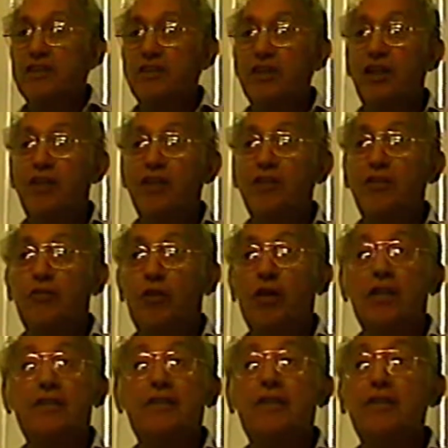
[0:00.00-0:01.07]
Yeah.
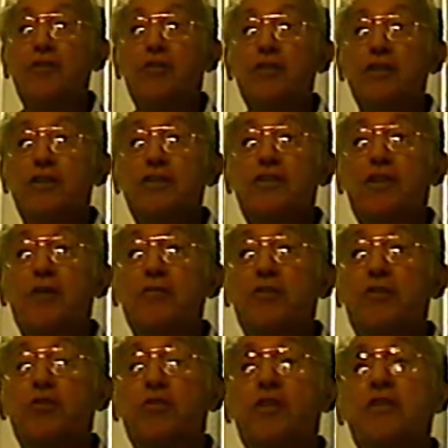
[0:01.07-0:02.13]
Well, they was just coming
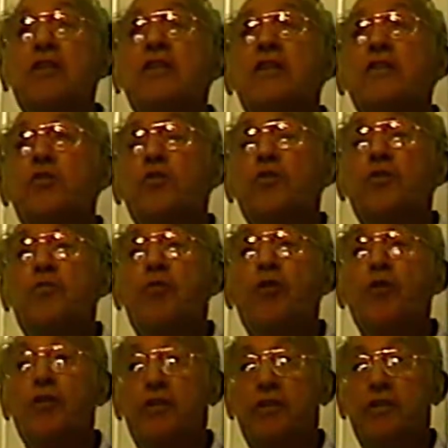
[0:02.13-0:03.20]
to the border.